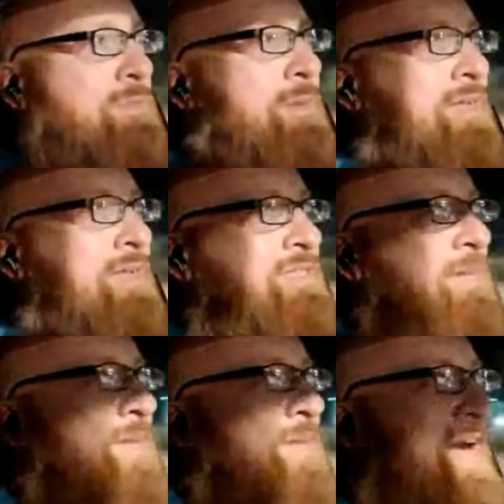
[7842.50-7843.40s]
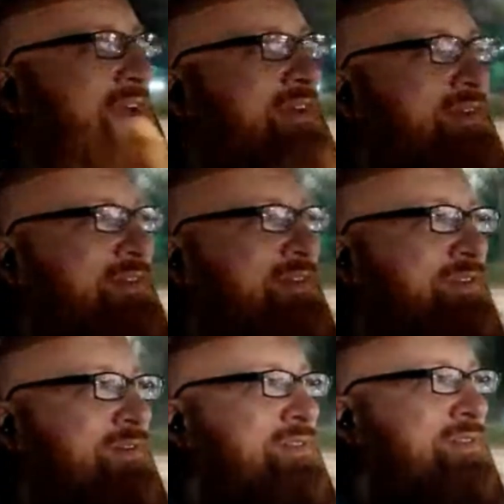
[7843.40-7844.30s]
But someday
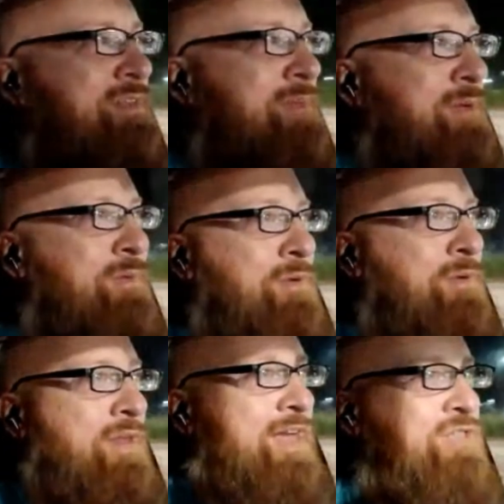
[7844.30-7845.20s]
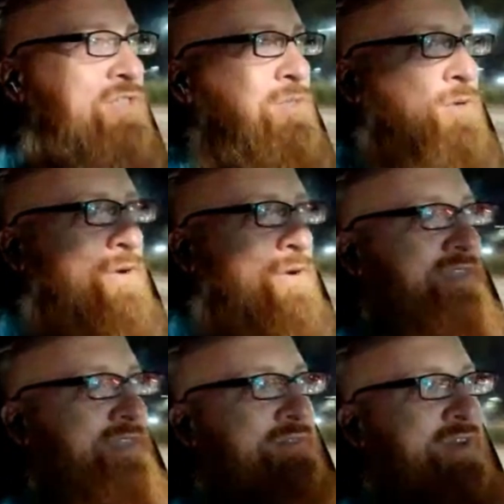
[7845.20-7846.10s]
when we're like super
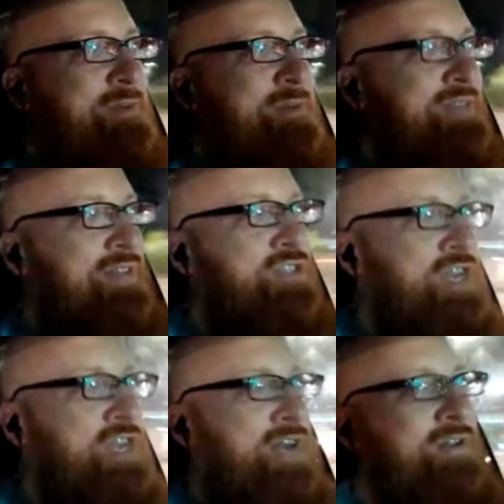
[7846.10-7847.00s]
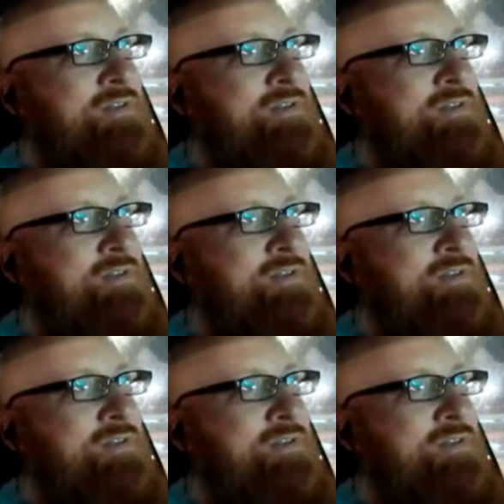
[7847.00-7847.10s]
crazy famous on this channel